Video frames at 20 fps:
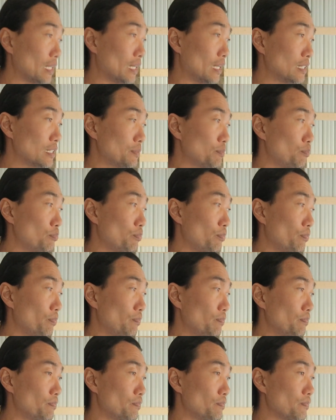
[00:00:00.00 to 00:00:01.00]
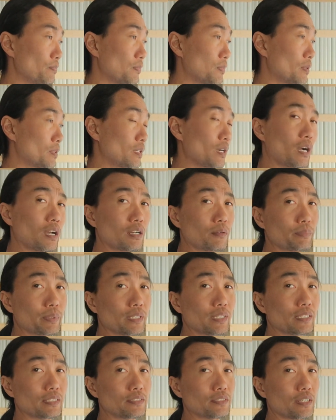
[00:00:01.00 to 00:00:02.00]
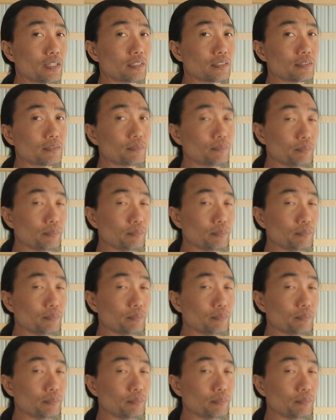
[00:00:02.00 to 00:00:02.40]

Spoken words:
It's gonna be just